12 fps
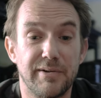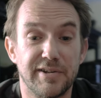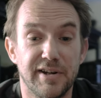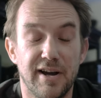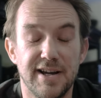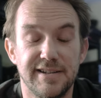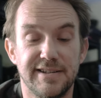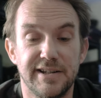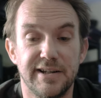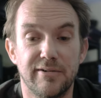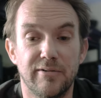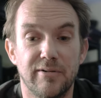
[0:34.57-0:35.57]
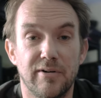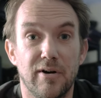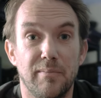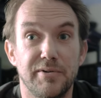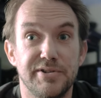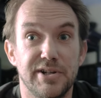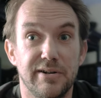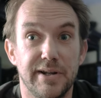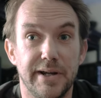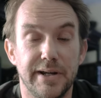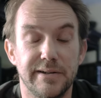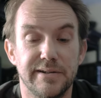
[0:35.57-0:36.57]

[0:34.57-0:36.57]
it was an ideal opportunity